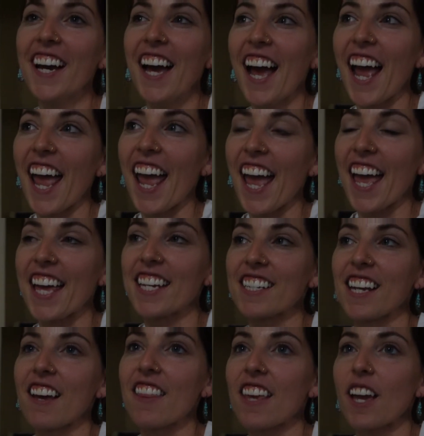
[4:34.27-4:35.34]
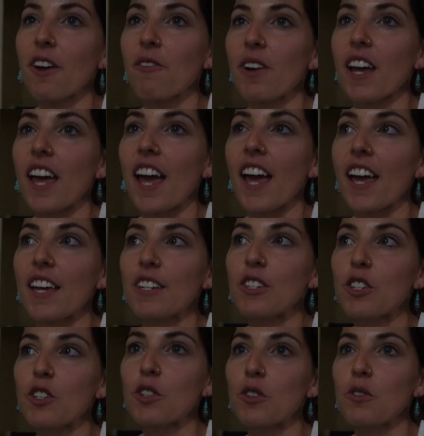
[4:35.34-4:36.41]
And I think I want to head
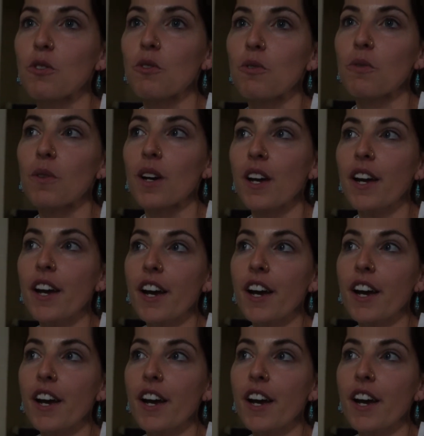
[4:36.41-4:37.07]
to